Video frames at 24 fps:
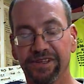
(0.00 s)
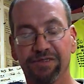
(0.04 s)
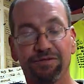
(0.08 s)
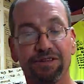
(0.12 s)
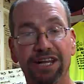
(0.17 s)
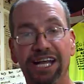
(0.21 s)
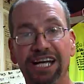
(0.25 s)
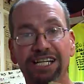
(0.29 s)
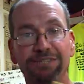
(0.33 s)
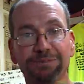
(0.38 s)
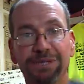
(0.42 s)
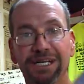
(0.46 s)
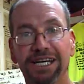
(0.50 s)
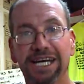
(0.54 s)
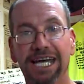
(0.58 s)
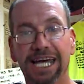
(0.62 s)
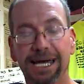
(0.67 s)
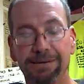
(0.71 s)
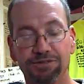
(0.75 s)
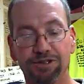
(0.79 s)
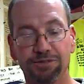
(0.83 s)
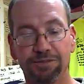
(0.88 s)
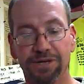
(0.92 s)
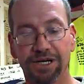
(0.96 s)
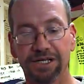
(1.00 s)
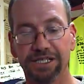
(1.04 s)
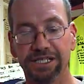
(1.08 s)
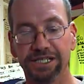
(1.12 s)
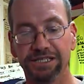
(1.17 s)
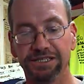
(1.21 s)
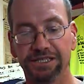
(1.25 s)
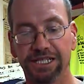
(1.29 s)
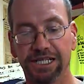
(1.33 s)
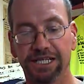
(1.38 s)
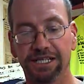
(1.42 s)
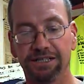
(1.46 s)
the flag's been captured by
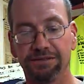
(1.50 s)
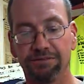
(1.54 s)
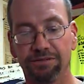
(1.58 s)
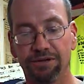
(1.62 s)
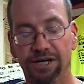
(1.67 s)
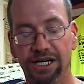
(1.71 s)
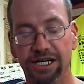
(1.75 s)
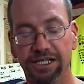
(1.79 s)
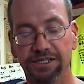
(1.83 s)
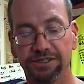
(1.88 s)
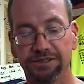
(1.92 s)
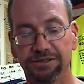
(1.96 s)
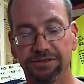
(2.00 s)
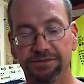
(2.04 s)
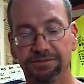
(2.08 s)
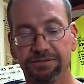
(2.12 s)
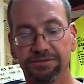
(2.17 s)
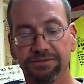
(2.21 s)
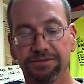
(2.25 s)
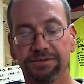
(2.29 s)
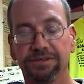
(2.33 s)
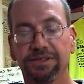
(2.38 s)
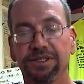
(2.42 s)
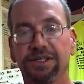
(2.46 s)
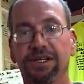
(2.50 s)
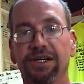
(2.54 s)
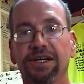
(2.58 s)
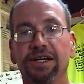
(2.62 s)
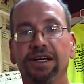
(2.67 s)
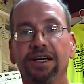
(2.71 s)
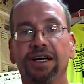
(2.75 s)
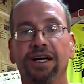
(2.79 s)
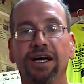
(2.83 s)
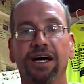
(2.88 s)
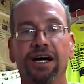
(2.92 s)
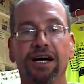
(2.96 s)
the executive branch.
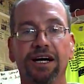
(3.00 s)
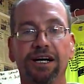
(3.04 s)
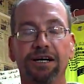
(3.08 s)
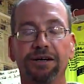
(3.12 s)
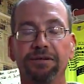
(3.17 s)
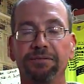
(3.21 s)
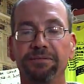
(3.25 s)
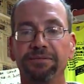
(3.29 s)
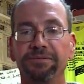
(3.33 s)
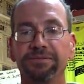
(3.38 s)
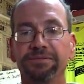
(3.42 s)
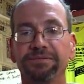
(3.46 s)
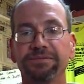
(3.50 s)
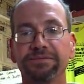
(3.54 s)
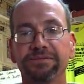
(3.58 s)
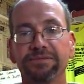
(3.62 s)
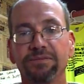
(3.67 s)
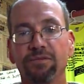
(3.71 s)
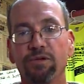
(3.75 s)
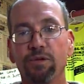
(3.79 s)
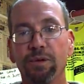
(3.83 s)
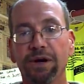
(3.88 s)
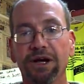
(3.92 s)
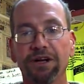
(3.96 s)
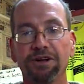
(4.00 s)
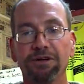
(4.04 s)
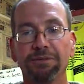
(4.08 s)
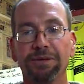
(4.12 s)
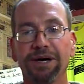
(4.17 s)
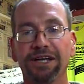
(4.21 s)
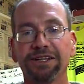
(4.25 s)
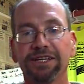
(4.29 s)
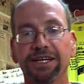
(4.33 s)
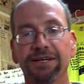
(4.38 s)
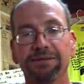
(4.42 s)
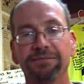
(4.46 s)
What are we going to
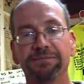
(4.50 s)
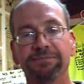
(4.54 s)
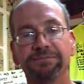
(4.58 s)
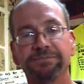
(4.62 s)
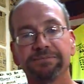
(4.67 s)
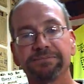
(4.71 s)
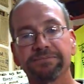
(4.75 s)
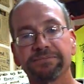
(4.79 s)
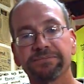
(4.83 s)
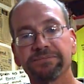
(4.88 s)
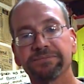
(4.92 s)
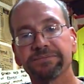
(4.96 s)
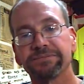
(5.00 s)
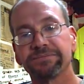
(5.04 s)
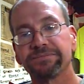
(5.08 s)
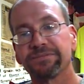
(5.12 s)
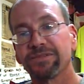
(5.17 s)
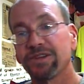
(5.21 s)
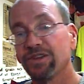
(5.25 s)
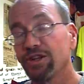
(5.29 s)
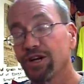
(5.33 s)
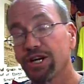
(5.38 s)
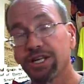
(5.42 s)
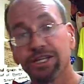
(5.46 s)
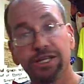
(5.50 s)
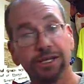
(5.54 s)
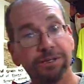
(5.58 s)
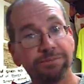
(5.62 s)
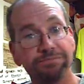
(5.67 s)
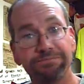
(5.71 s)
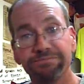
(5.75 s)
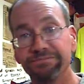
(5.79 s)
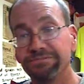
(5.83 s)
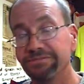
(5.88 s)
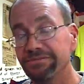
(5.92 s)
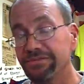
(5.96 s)
do about that? Look at
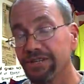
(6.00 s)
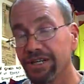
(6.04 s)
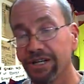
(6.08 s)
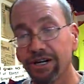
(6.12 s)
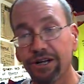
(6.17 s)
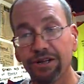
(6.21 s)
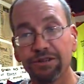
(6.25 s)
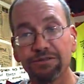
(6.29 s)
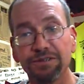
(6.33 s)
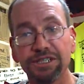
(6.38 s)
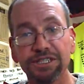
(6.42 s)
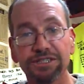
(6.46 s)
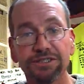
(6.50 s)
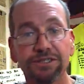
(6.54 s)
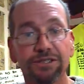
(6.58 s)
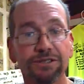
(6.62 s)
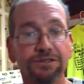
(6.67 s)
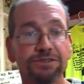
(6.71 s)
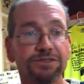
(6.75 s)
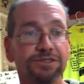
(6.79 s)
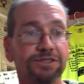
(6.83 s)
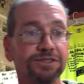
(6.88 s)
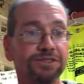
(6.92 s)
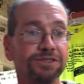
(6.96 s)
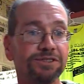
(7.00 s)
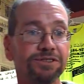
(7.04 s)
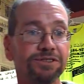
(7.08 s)
that. Look at all the research.